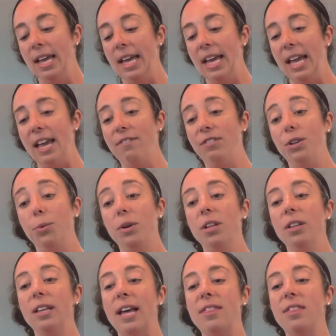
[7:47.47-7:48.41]
If you were
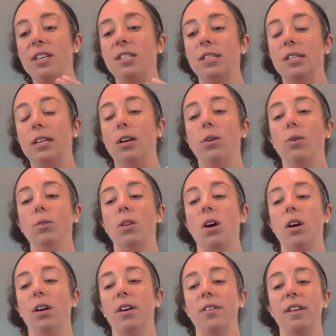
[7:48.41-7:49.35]
to let this go
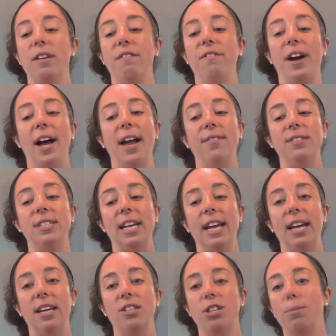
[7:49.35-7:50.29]
longer than 5
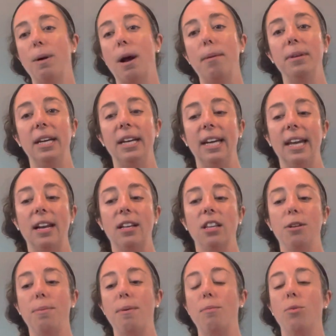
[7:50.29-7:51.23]
days, you're probably gonna get a
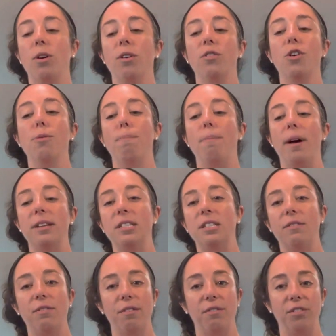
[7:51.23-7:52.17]
little bit more
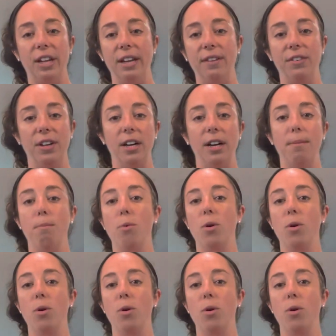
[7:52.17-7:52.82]
robust of a flavor,